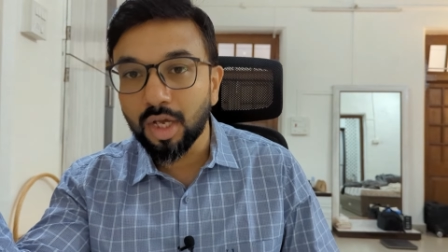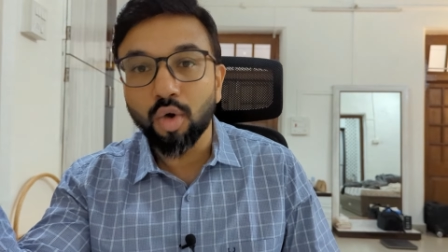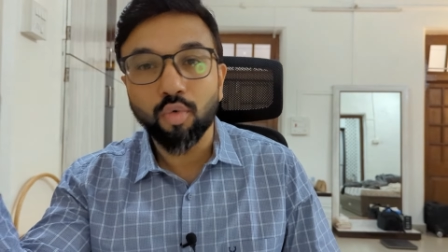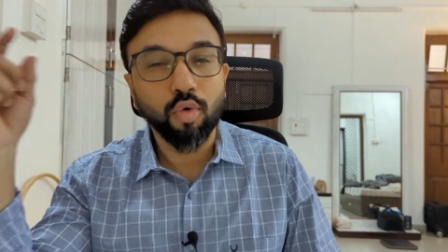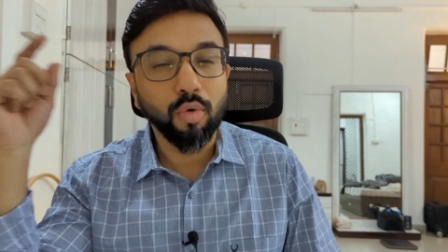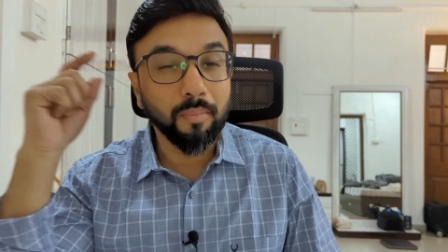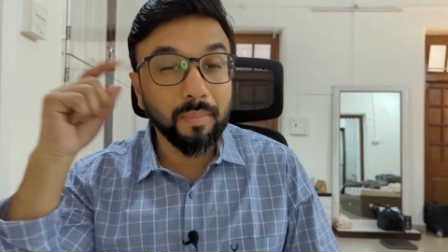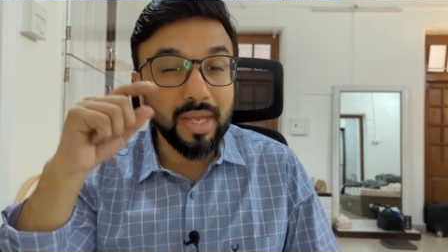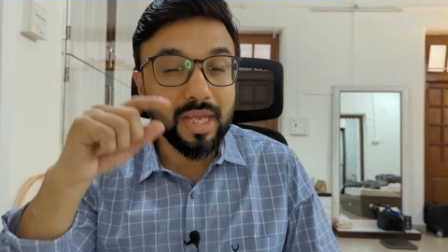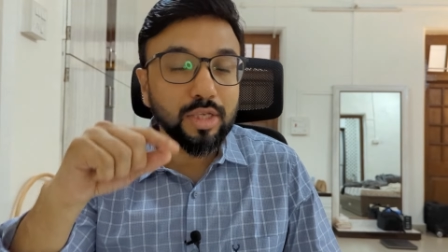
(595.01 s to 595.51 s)

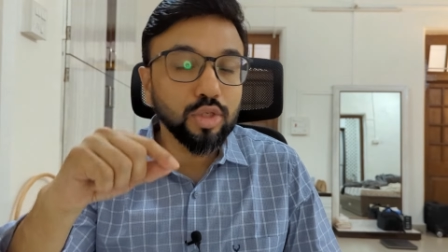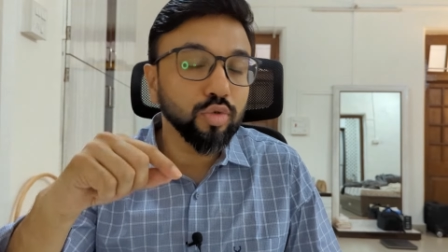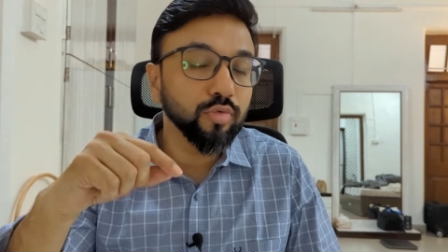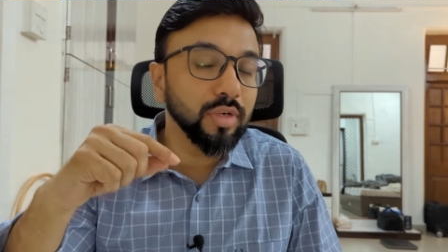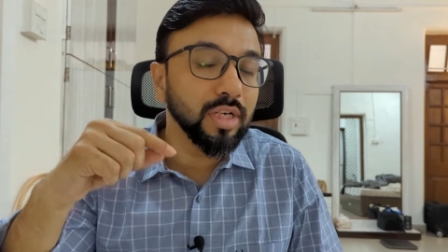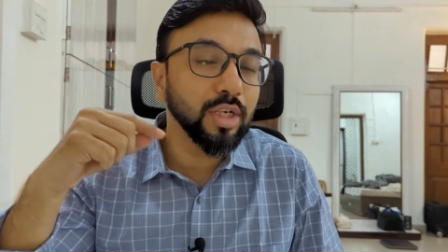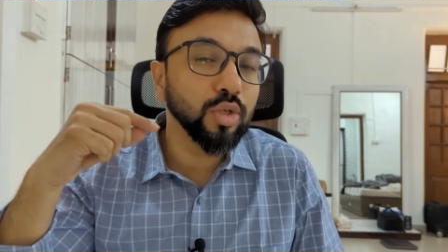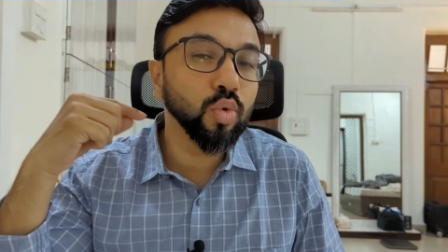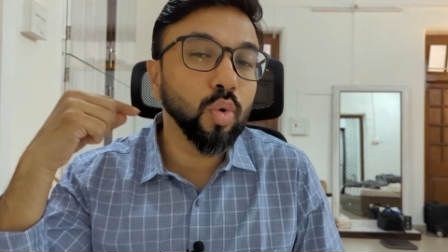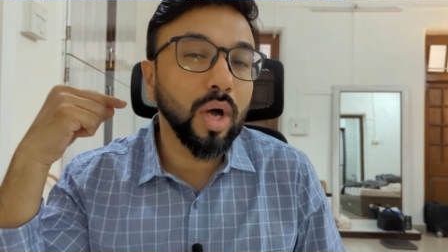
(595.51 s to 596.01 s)
For mains, you will
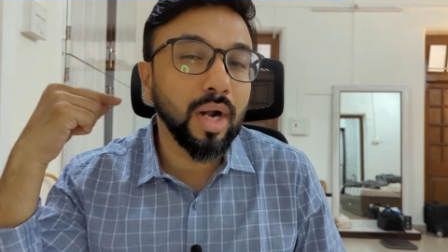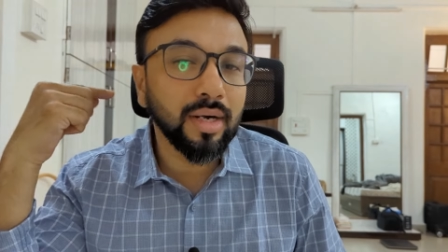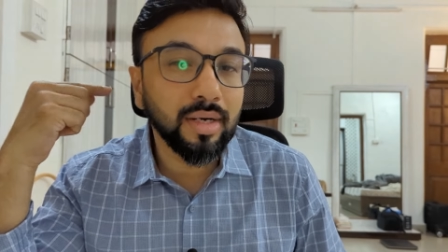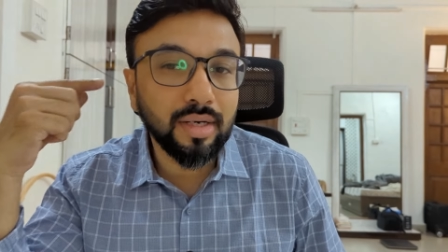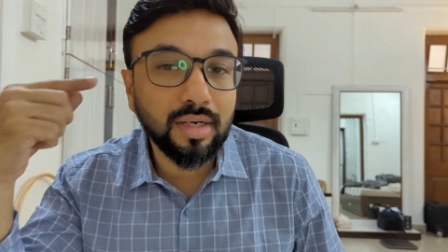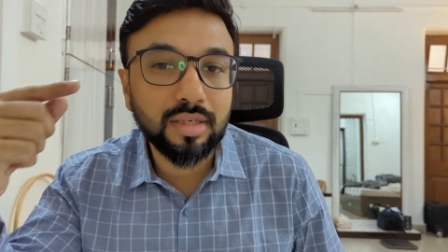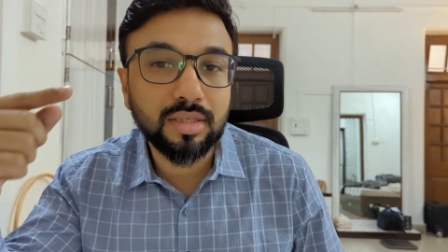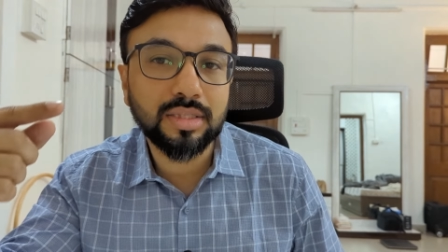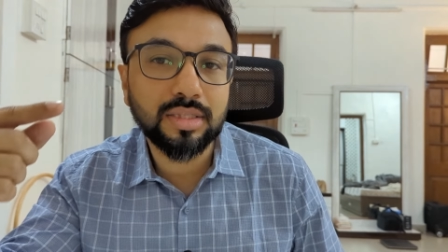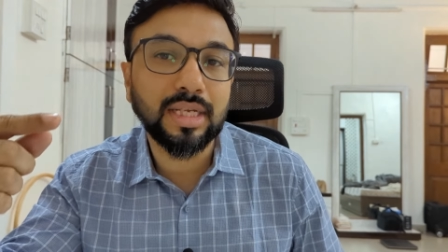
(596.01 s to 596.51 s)
need to
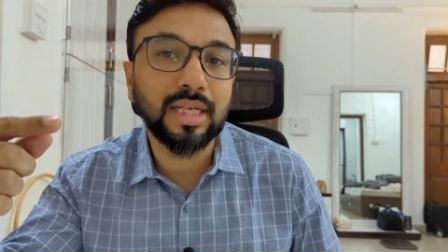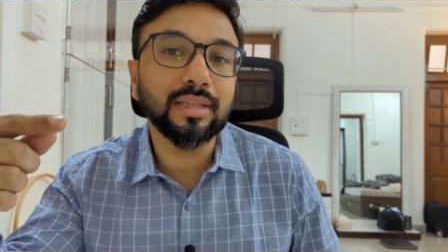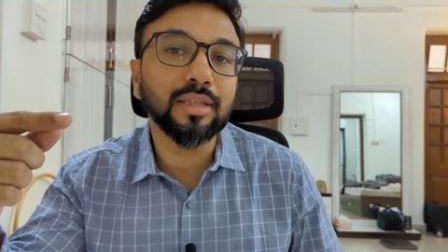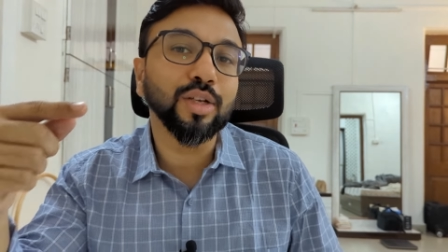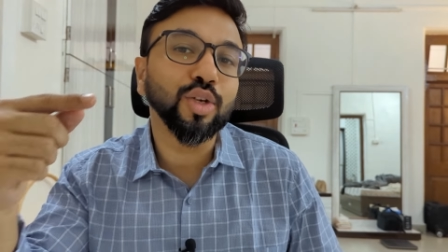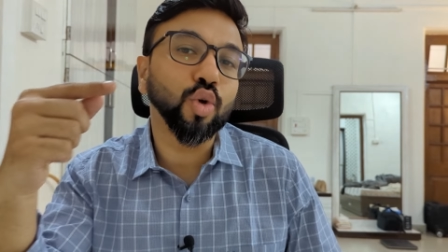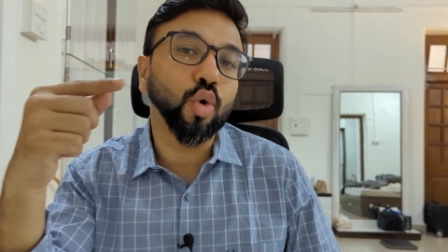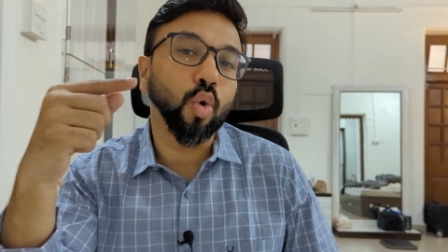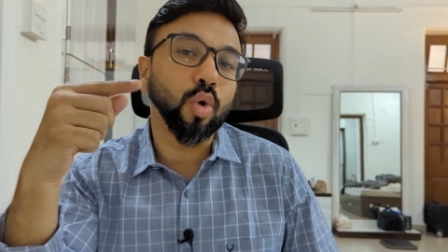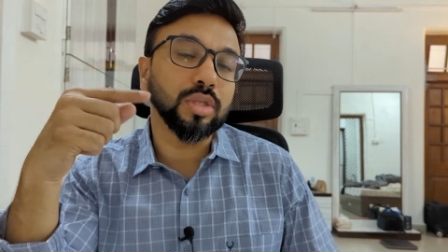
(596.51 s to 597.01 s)
understand the
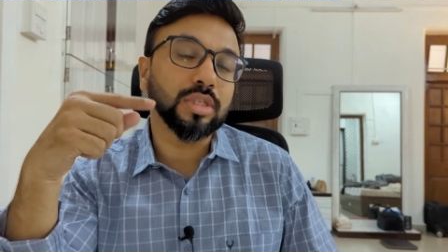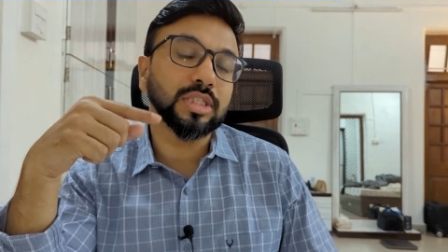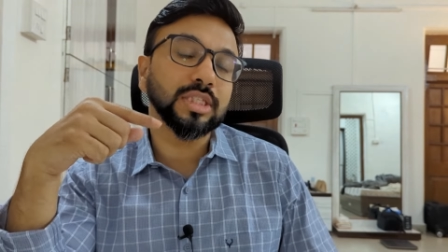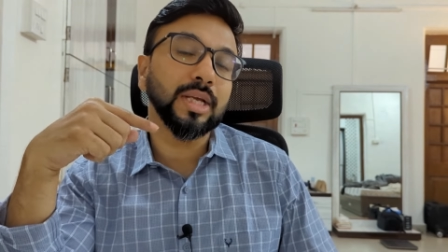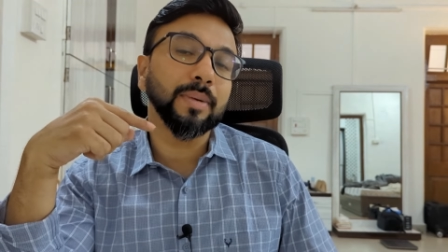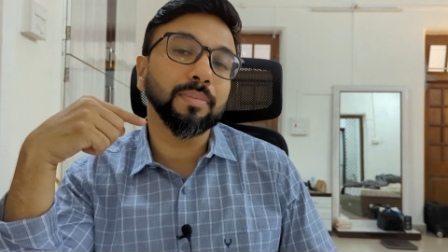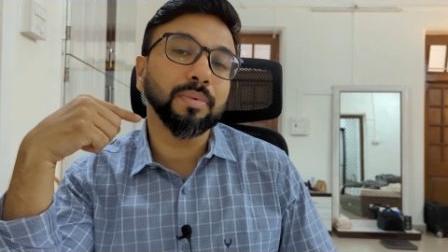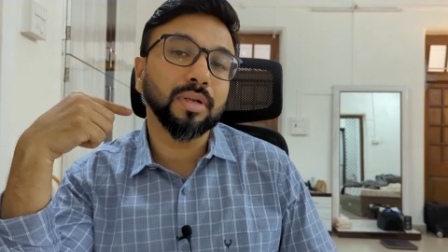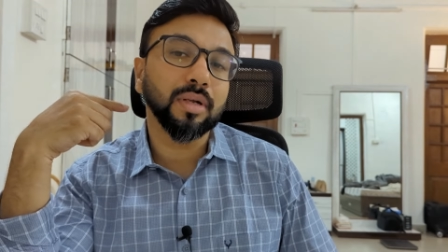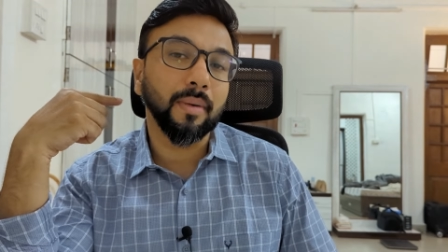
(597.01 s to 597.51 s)

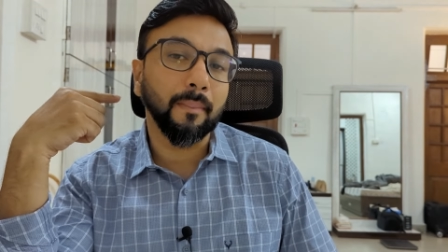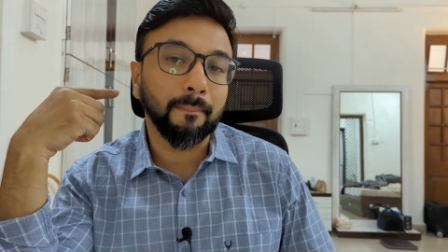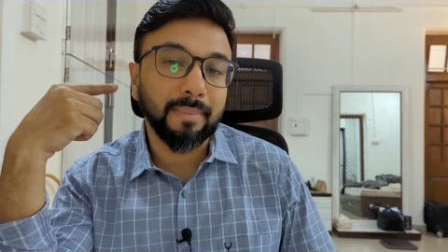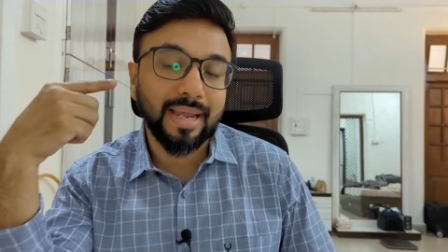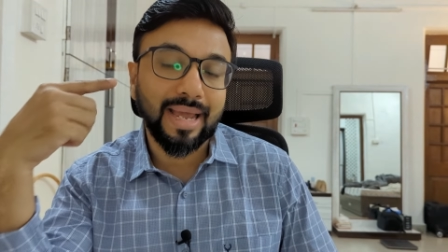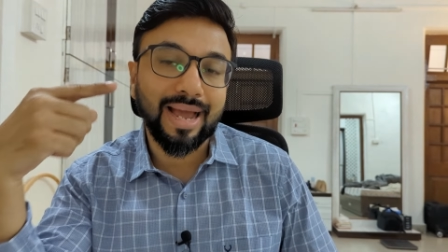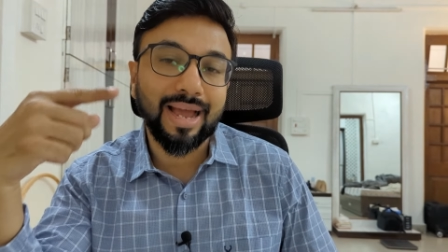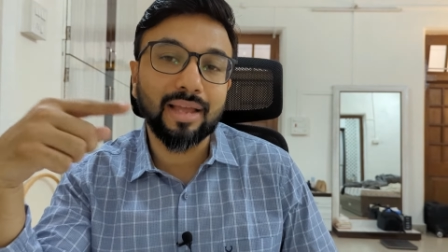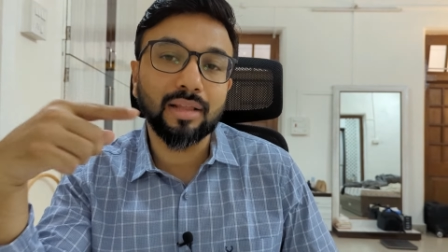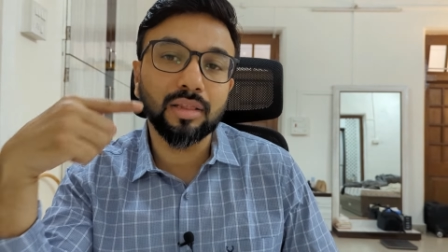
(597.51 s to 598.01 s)
concept
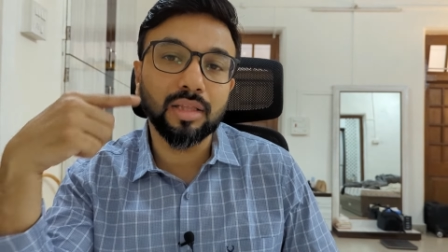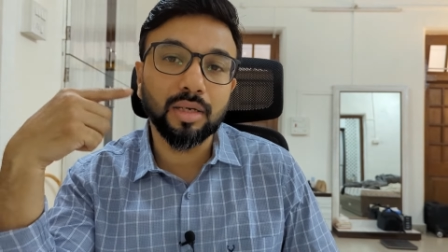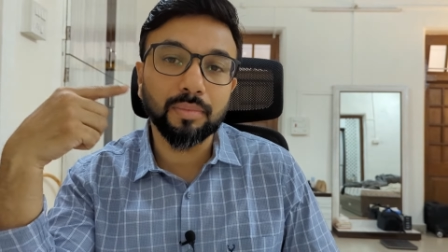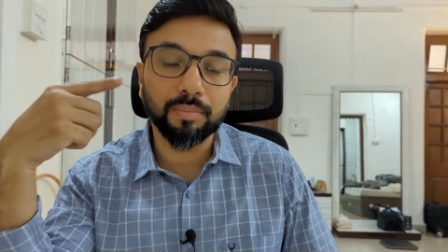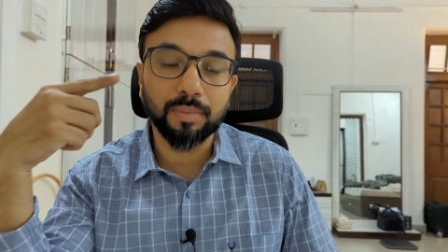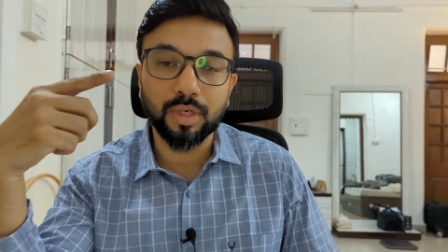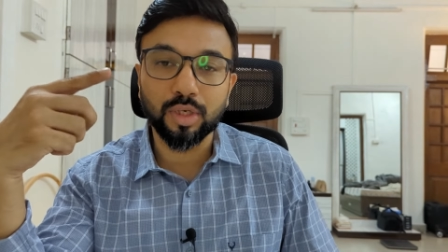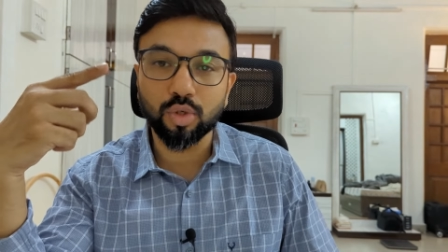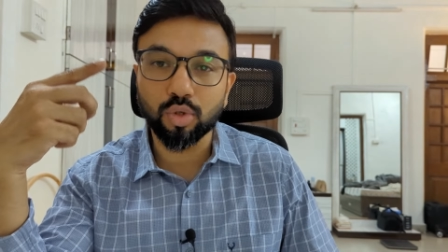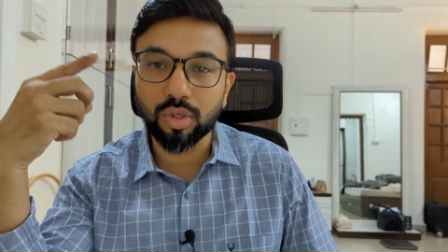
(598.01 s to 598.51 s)
behind that
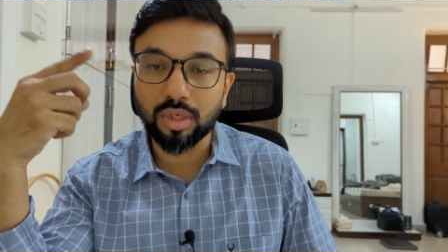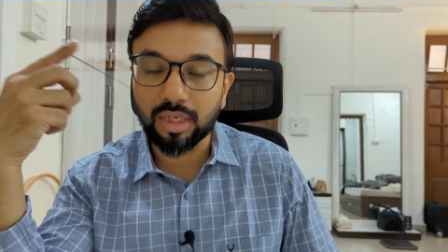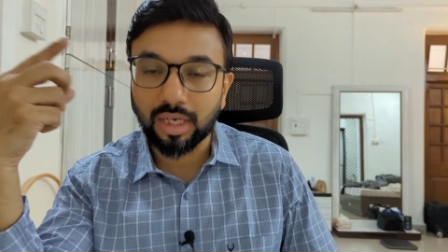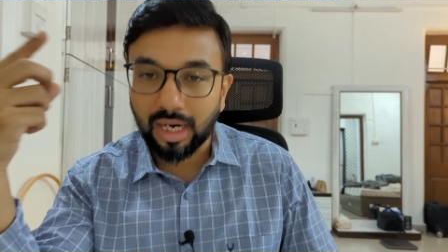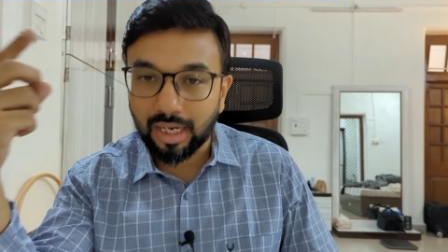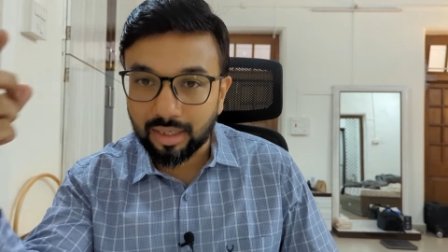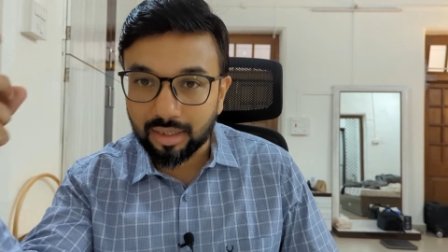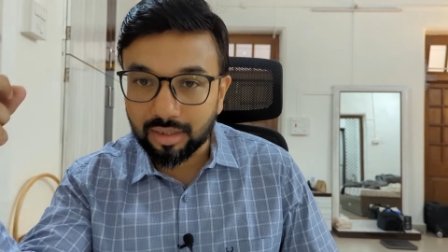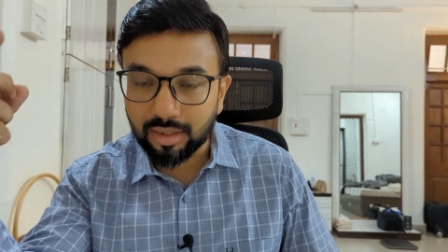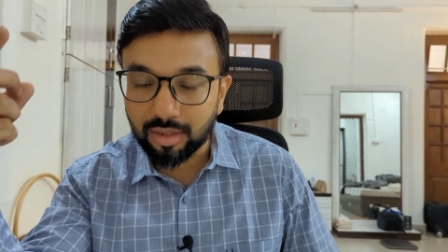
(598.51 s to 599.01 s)
particular
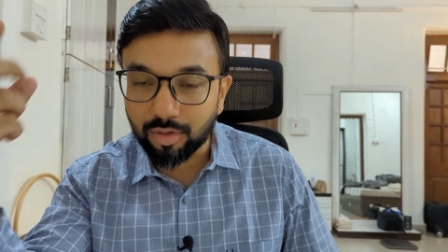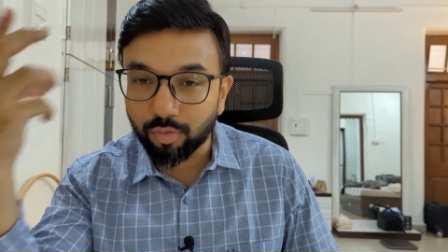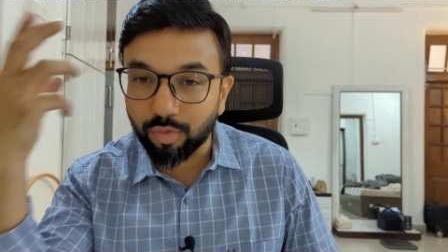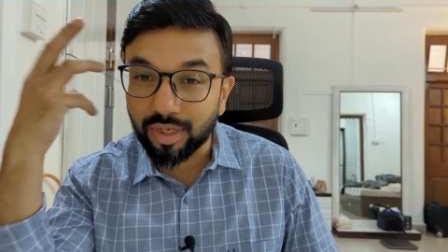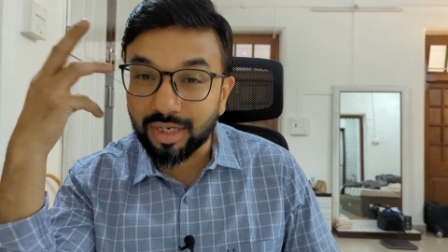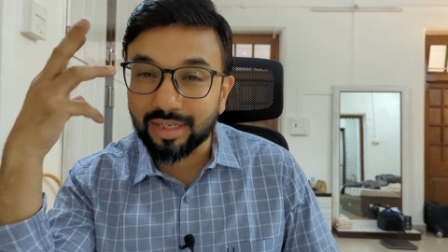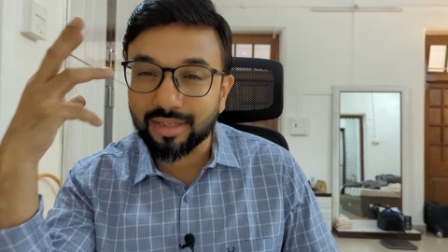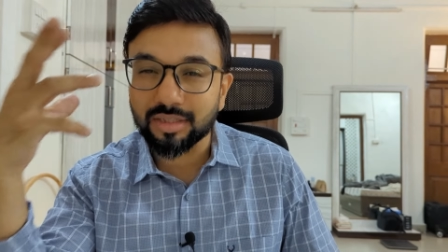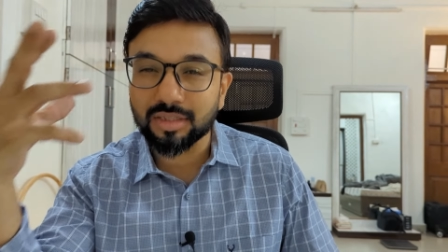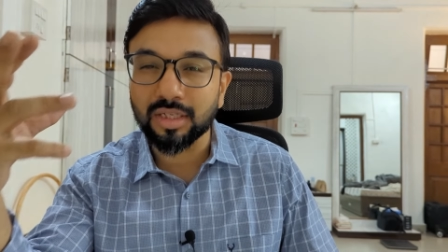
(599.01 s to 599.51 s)
article,
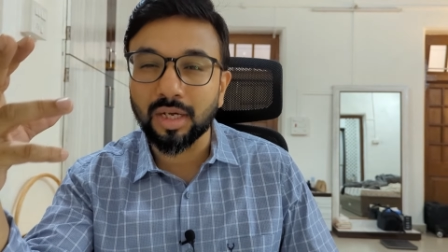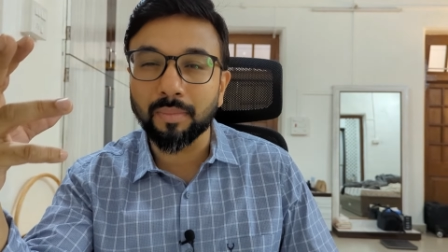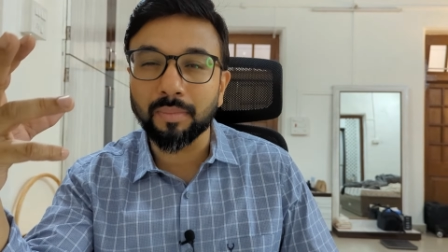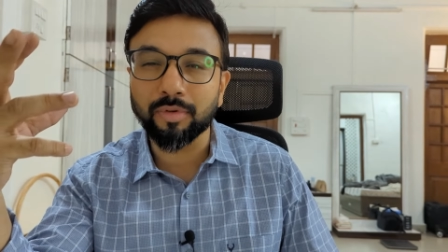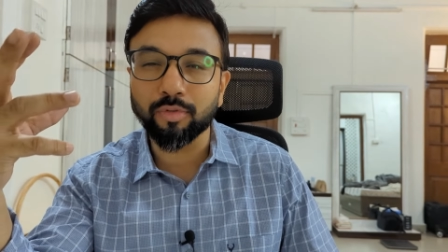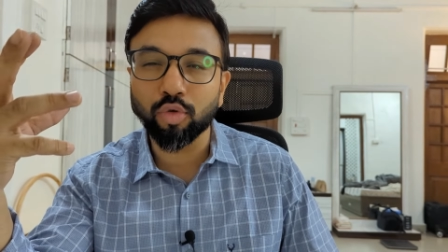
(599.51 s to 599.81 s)
where it is coming